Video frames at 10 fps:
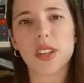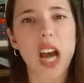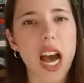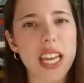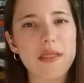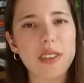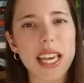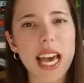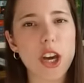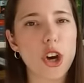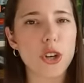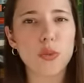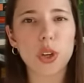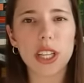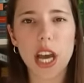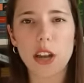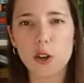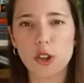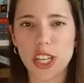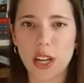kind of like I couldn't really
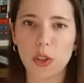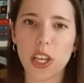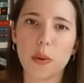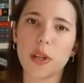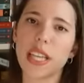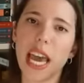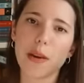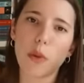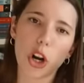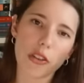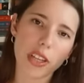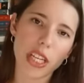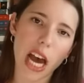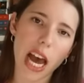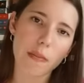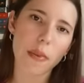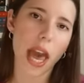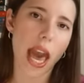understand what they were saying part of the time,